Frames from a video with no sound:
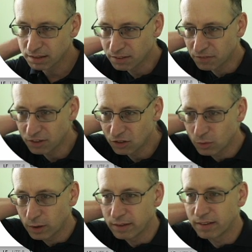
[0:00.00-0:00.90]
The
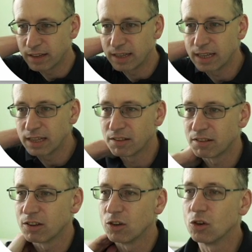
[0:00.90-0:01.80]
photo ID
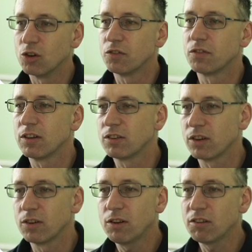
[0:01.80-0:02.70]
is a new
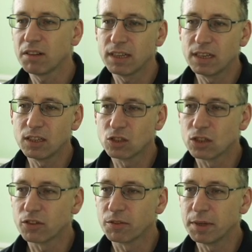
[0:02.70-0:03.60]
photo. It looks like an
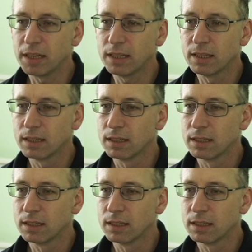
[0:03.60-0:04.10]
integer to me.